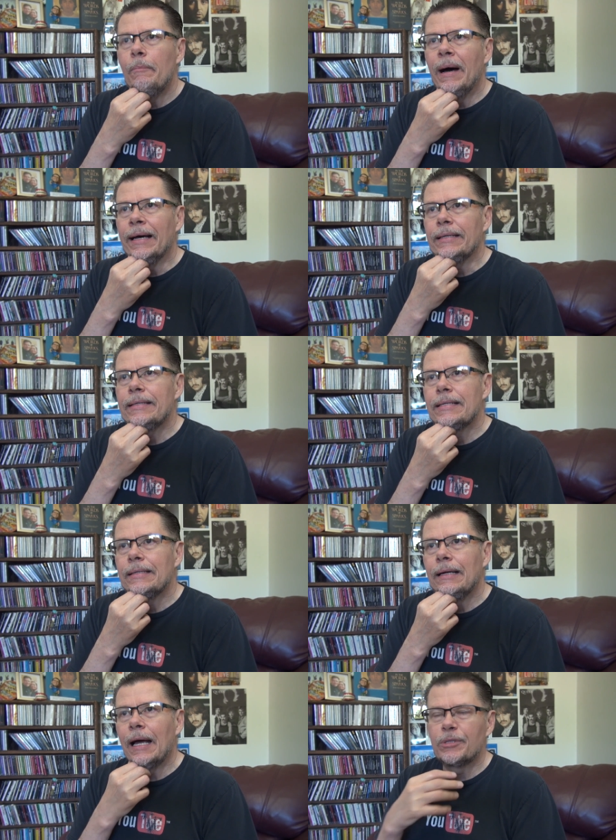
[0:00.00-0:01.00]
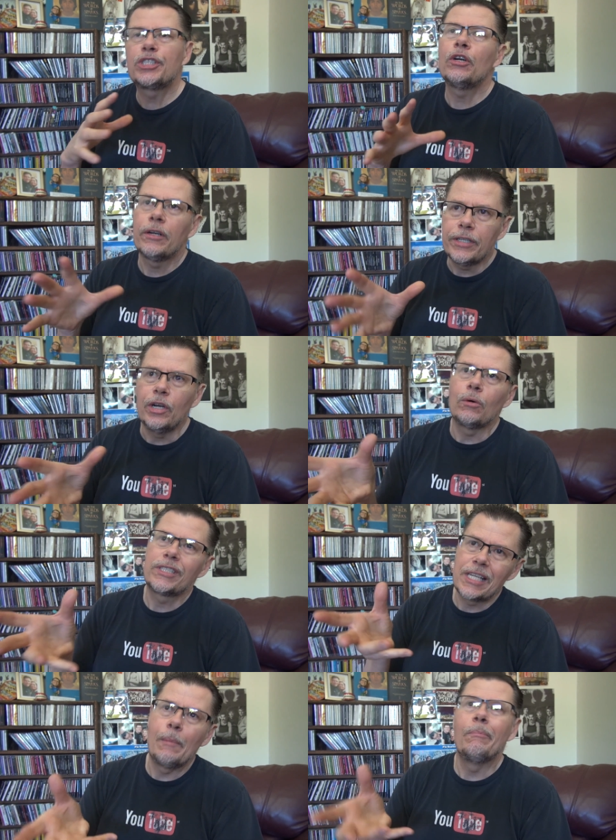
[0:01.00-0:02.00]
But I'm sure, you know,
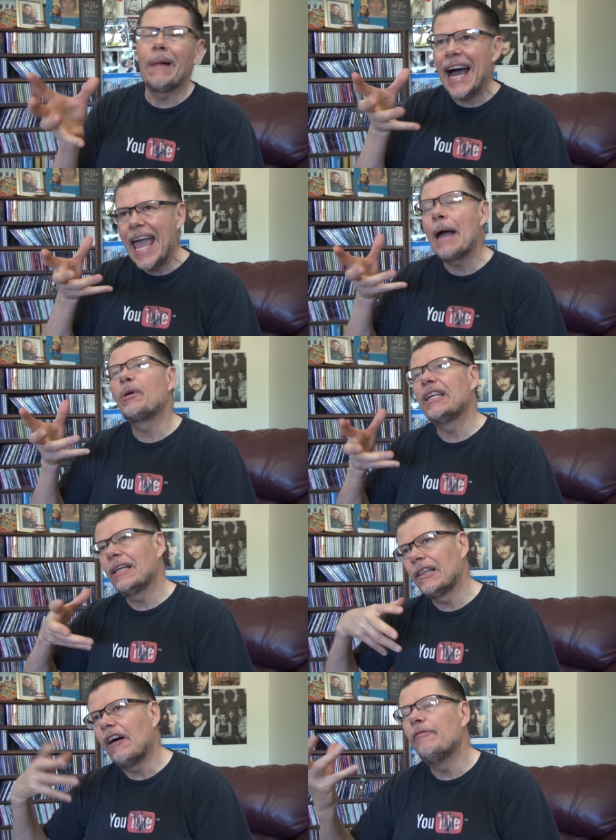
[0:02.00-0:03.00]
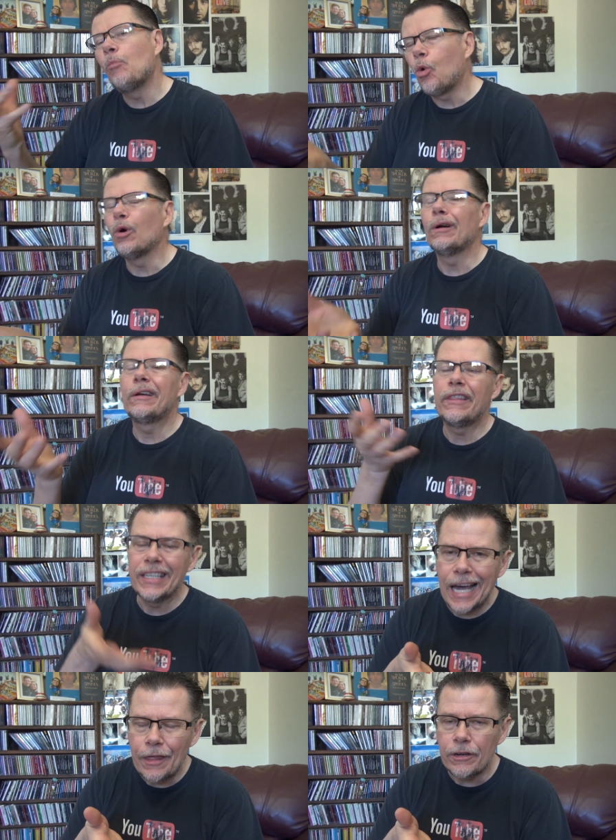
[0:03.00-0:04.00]
some I am going to love more
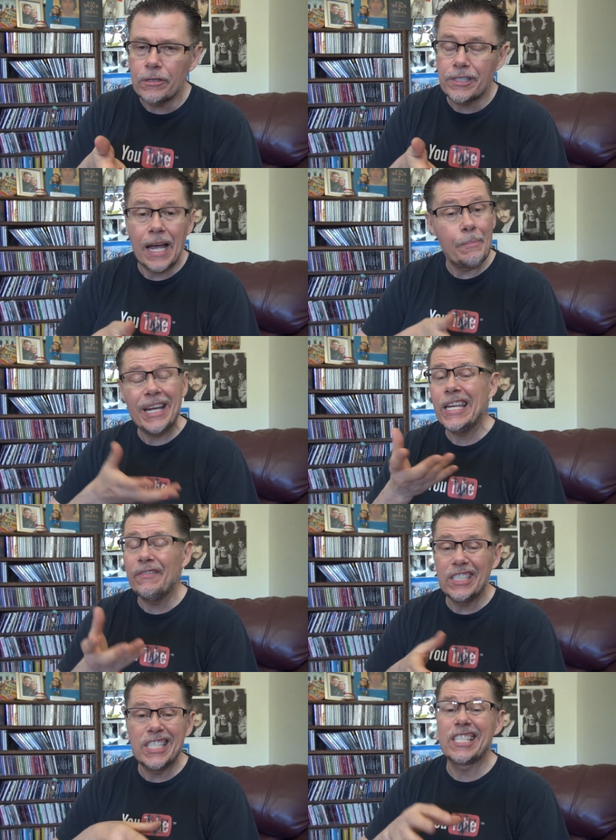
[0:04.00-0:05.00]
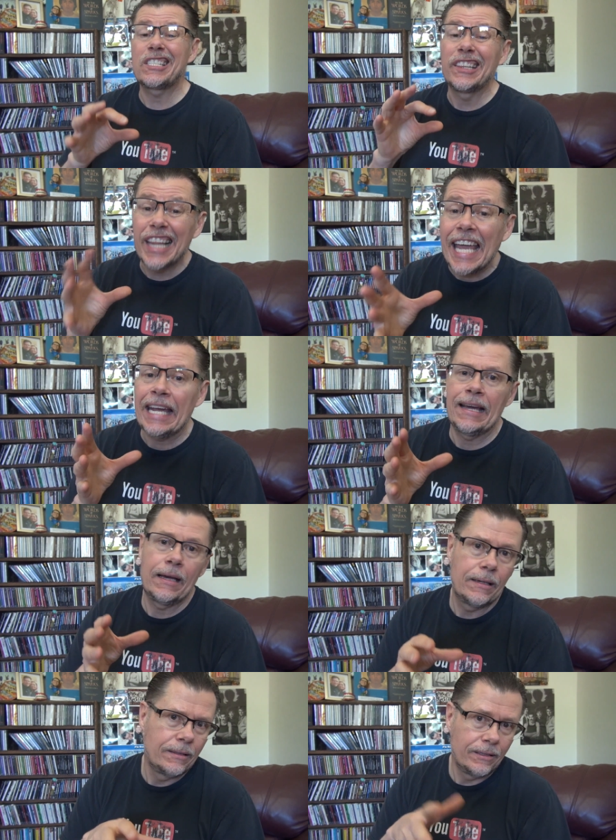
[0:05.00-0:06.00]
than others. I might even just
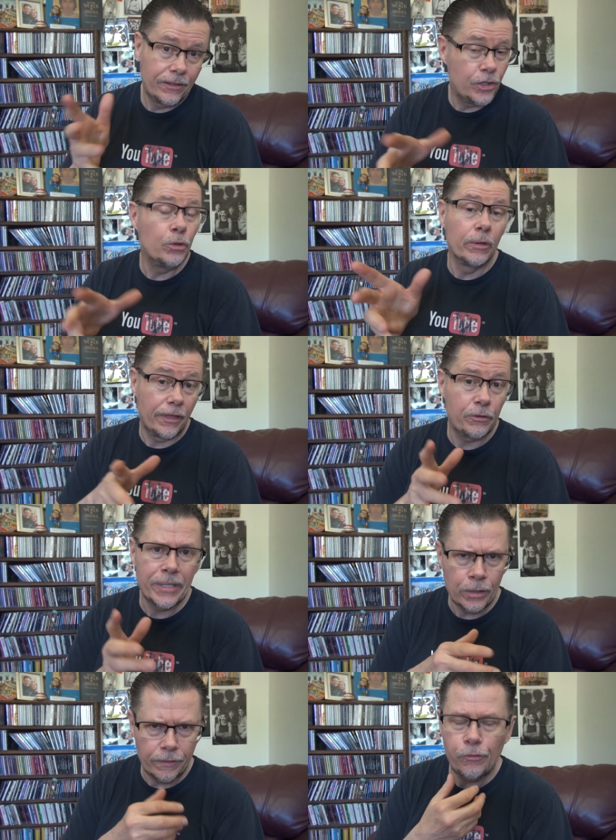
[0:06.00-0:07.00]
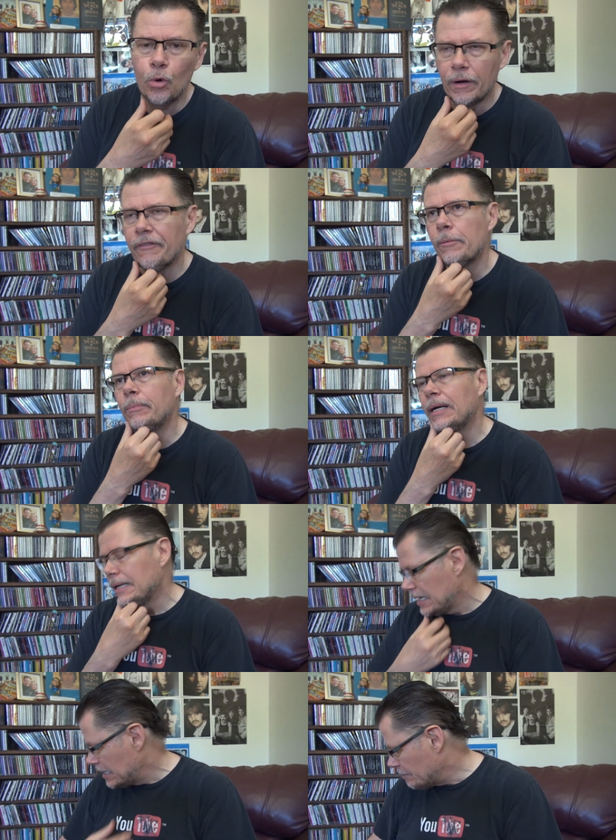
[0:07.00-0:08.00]
like two or three or four of them.
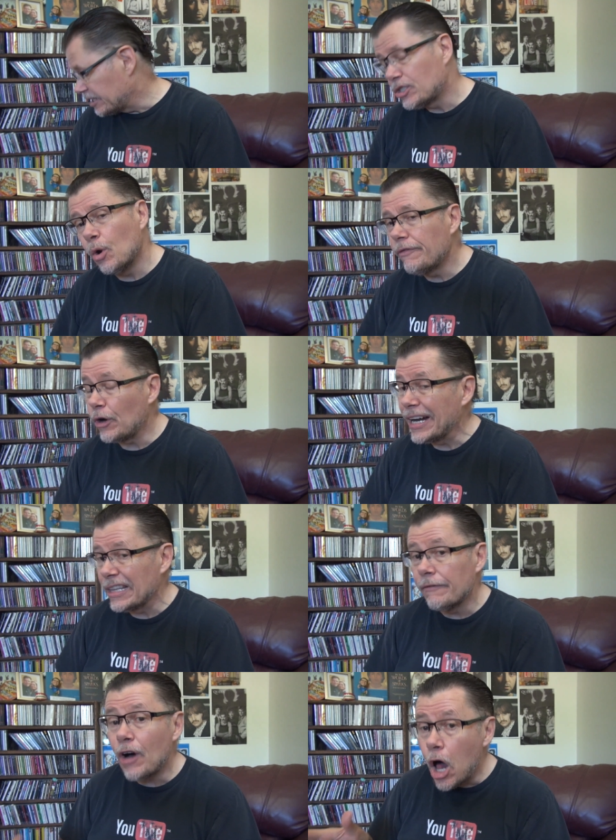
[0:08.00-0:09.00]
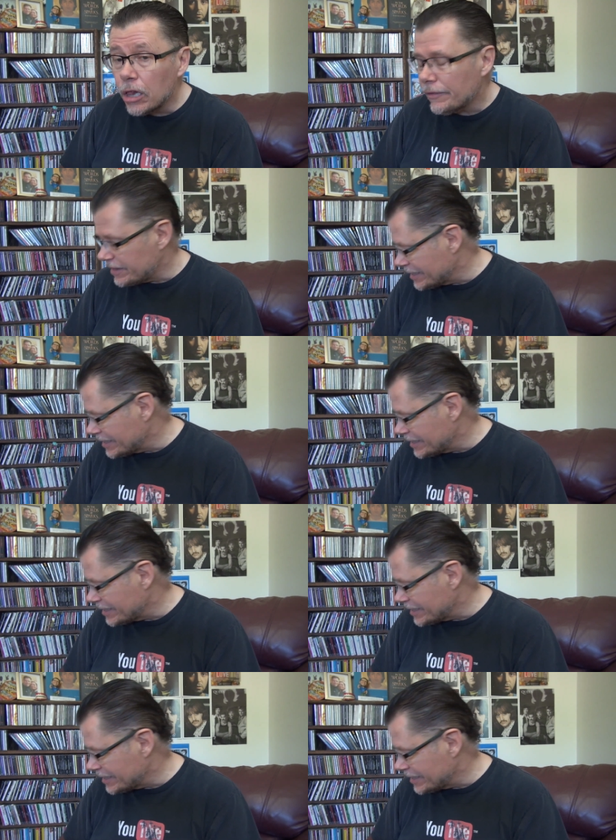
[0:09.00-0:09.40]
But so far, I love all of